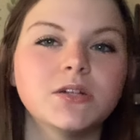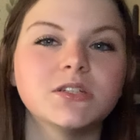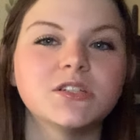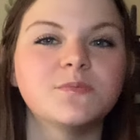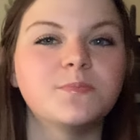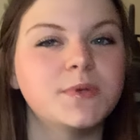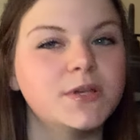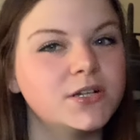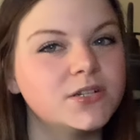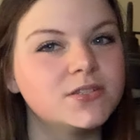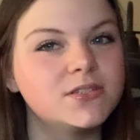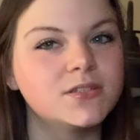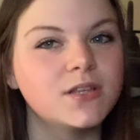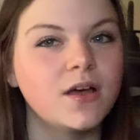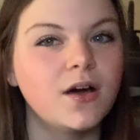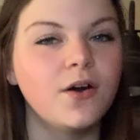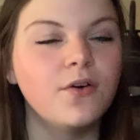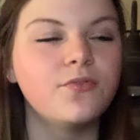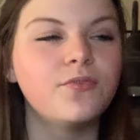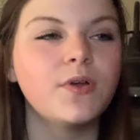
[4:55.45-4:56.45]
Just be
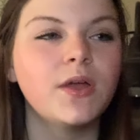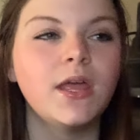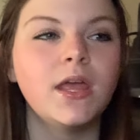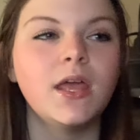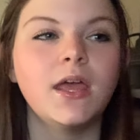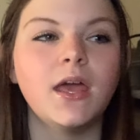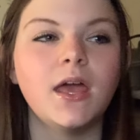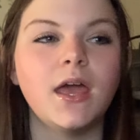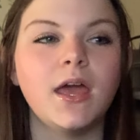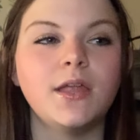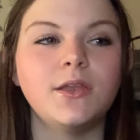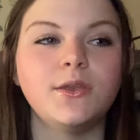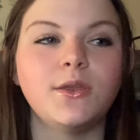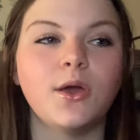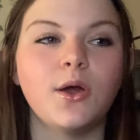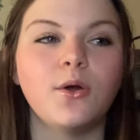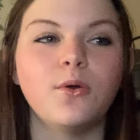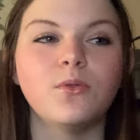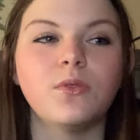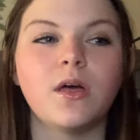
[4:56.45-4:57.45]
yourself and
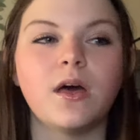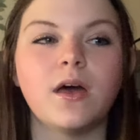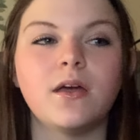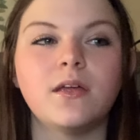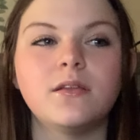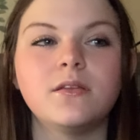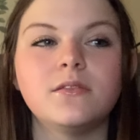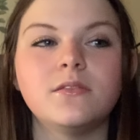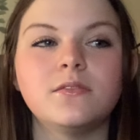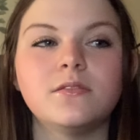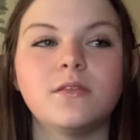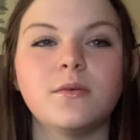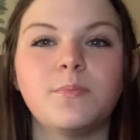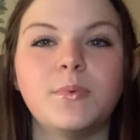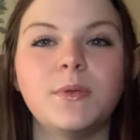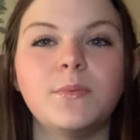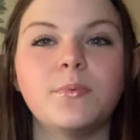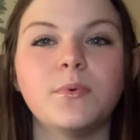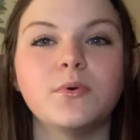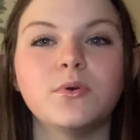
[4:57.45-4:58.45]
know that the
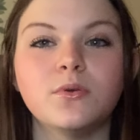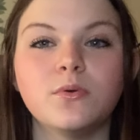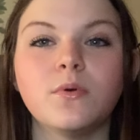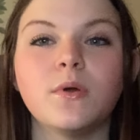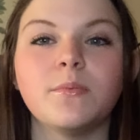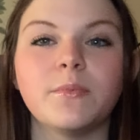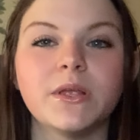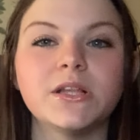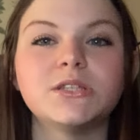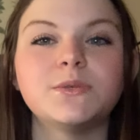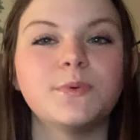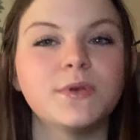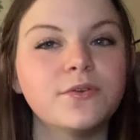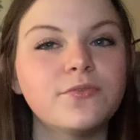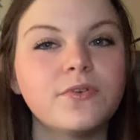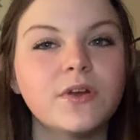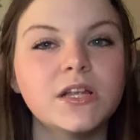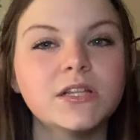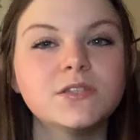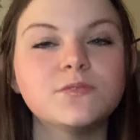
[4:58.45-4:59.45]
people who are meant to be your
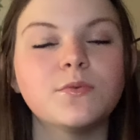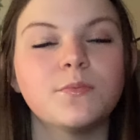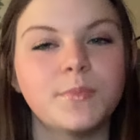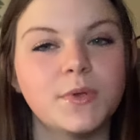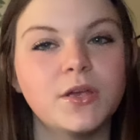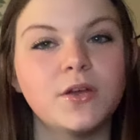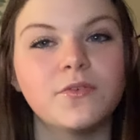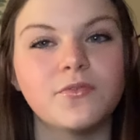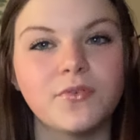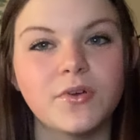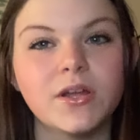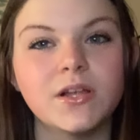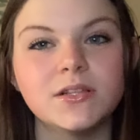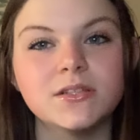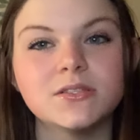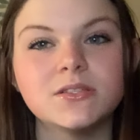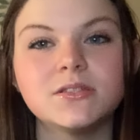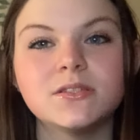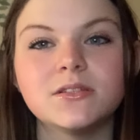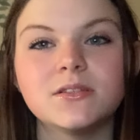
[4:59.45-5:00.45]
friends will be your
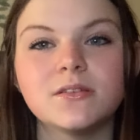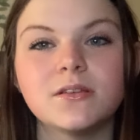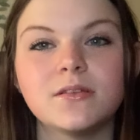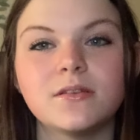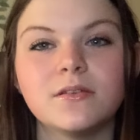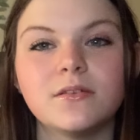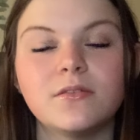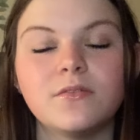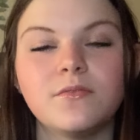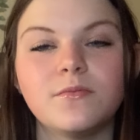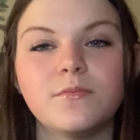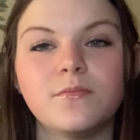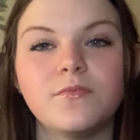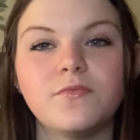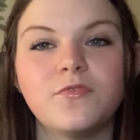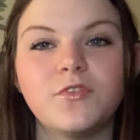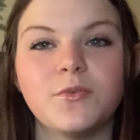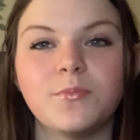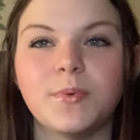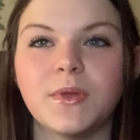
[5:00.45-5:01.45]
friends
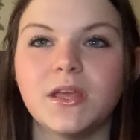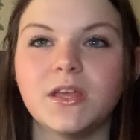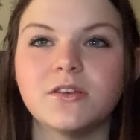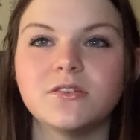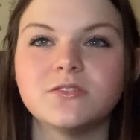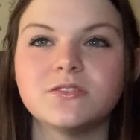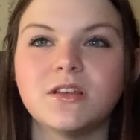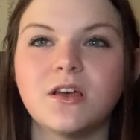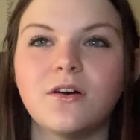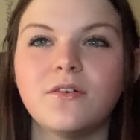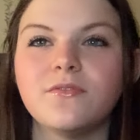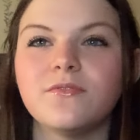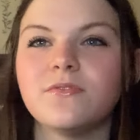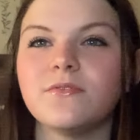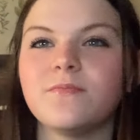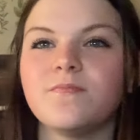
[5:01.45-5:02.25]
for being yourself,